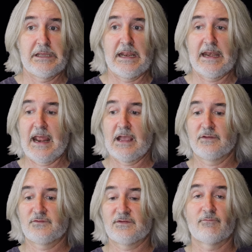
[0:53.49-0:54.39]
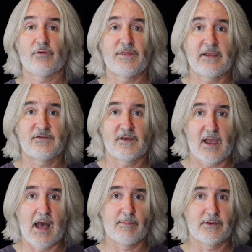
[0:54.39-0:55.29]
And it has several things in
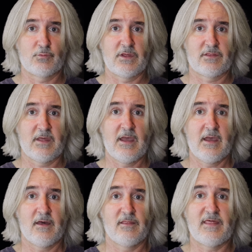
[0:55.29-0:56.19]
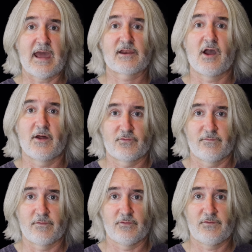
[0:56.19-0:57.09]
common with that
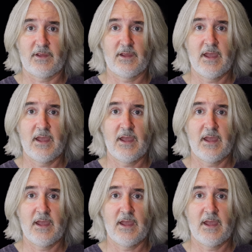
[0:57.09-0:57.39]
controversy.